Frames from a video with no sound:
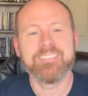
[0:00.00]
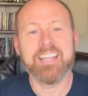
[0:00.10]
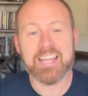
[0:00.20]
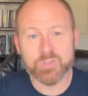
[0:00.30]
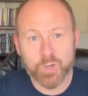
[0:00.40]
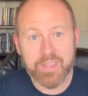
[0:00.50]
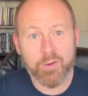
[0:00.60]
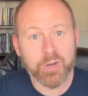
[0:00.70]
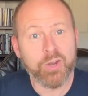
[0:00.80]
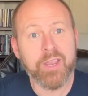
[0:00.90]
That's when they
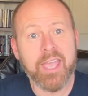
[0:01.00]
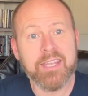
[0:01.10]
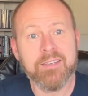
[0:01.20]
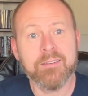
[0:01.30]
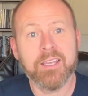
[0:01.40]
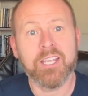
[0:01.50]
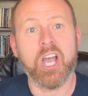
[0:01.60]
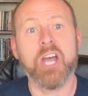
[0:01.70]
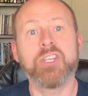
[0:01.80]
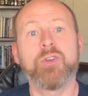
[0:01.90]
were created.
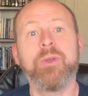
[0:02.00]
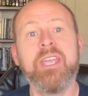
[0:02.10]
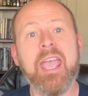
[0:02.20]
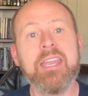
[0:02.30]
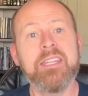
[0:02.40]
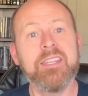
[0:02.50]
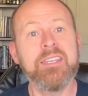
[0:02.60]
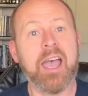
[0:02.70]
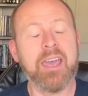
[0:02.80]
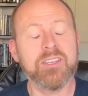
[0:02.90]
God created the
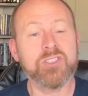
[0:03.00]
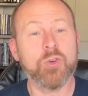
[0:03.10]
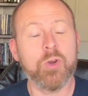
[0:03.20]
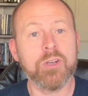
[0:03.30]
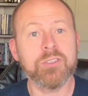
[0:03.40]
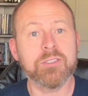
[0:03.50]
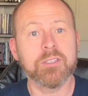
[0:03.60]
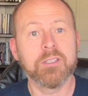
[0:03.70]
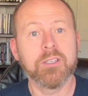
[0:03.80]
dinosaurs.